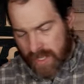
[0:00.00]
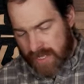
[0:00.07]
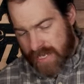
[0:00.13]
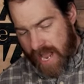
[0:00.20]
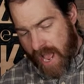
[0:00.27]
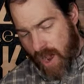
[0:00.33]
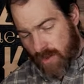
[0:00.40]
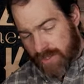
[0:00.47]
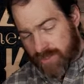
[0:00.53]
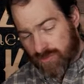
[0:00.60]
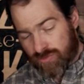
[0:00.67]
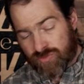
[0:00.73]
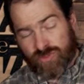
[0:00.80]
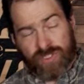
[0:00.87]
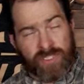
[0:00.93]
Now, it's
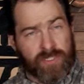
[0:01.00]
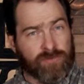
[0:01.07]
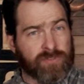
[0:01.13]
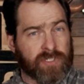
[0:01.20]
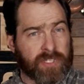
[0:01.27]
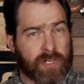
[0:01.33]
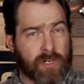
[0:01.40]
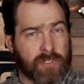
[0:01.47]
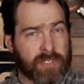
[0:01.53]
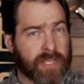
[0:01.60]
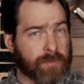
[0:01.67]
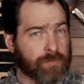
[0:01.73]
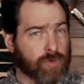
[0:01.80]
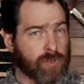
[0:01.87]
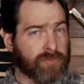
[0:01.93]
really, really hard to
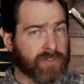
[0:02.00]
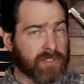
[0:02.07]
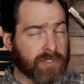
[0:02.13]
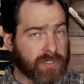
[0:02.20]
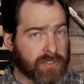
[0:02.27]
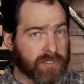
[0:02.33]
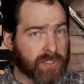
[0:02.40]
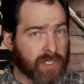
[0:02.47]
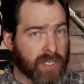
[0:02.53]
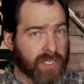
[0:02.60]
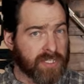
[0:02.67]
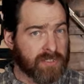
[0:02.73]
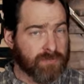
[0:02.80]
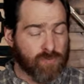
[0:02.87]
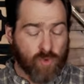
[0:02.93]
get perfectly clear
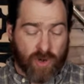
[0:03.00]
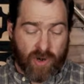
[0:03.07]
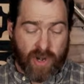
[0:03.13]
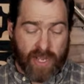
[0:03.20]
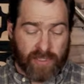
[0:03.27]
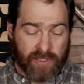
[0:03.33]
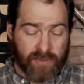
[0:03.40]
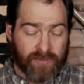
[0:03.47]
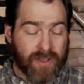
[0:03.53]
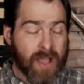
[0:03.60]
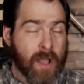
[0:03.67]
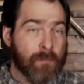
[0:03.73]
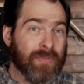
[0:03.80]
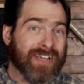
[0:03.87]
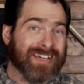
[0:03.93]
ice where I live,
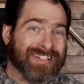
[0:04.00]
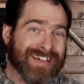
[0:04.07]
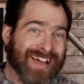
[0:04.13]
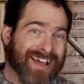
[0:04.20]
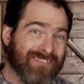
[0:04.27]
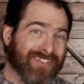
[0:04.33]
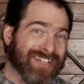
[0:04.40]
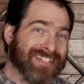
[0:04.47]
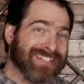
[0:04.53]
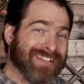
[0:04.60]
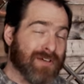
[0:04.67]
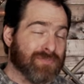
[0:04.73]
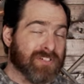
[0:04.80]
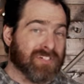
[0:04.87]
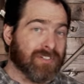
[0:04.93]
because I have
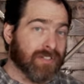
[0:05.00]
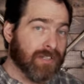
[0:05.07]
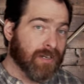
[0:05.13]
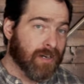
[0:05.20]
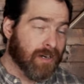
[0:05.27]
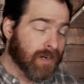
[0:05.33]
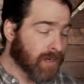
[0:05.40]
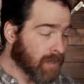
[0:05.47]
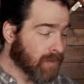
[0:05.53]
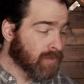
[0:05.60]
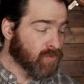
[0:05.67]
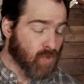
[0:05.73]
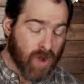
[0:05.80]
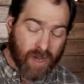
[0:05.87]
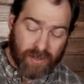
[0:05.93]
exceptionally
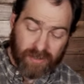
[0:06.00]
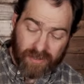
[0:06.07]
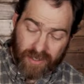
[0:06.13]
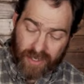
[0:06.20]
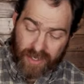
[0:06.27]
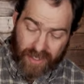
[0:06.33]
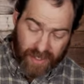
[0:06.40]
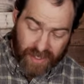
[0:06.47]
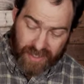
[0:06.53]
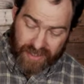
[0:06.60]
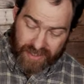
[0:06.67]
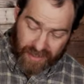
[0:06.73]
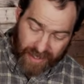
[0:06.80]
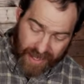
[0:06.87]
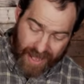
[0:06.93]
hard water.
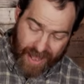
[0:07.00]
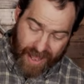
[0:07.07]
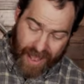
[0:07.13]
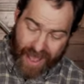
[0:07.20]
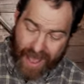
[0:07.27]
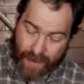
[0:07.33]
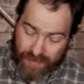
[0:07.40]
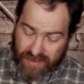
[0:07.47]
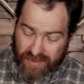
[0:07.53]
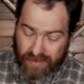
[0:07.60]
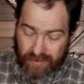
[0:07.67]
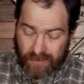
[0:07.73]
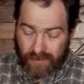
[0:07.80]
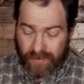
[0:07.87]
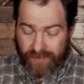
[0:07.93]
It's like
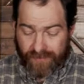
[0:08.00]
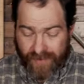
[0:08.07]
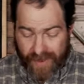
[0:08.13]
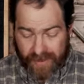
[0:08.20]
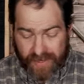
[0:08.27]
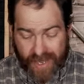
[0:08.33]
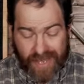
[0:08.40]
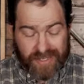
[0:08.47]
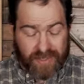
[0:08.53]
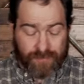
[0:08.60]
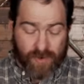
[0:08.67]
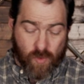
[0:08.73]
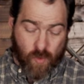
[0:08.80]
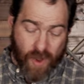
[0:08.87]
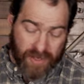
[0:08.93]
absolutely fantastic,
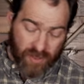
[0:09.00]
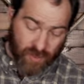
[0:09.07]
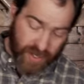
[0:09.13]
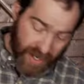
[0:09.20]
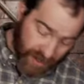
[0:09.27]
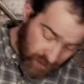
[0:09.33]
but when you get